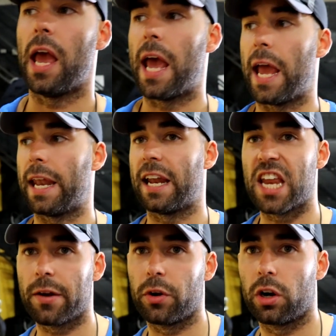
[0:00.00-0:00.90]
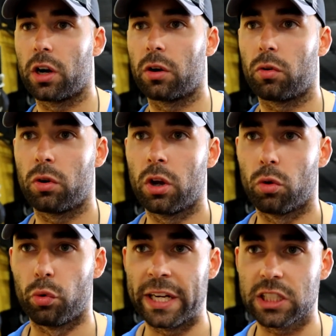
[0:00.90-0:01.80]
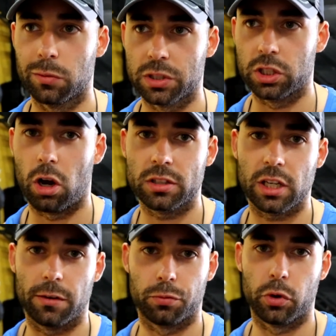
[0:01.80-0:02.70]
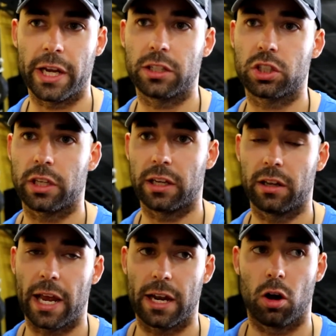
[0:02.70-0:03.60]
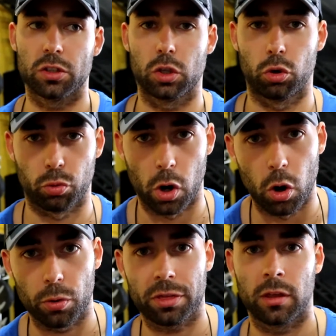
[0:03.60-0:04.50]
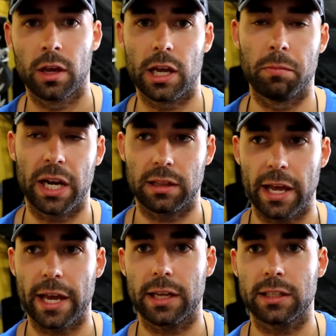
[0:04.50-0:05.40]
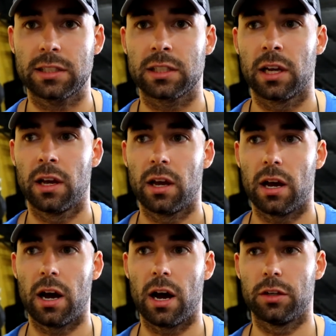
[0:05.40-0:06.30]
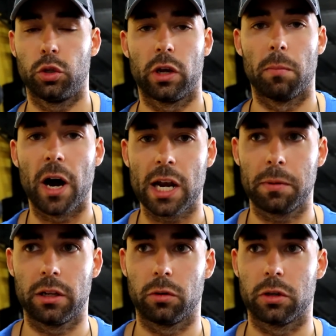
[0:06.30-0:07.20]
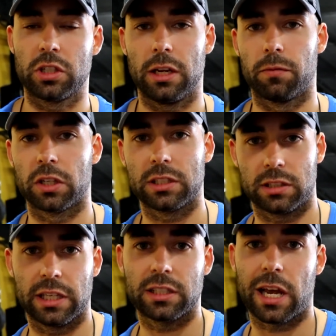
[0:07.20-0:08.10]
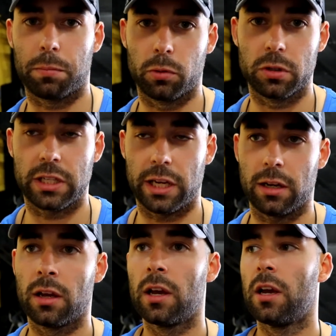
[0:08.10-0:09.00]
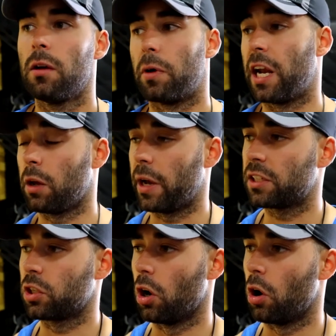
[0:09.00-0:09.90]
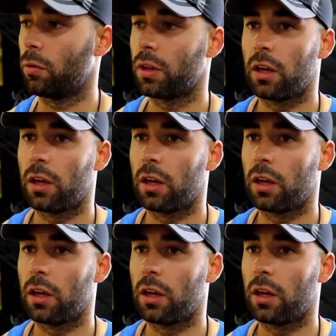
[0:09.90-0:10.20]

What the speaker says: and I never reached the results I've reached, and also growth in my legs doing a bodybuilding routine versus this type of routine. But anyway, so